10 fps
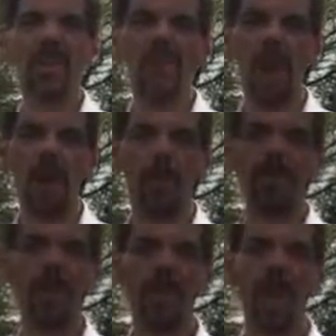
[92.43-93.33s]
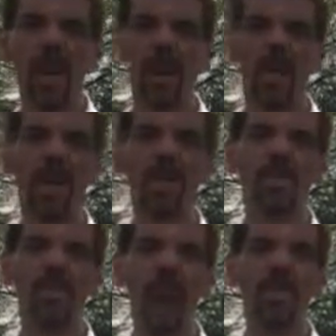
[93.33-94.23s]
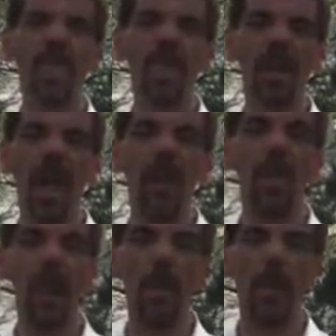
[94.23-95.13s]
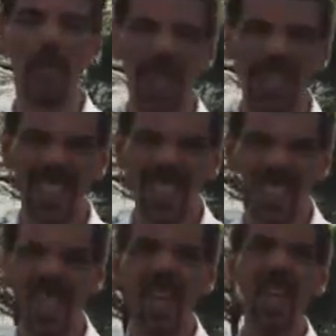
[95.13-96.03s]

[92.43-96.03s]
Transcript: So I'm going to be posting about thermogenesis.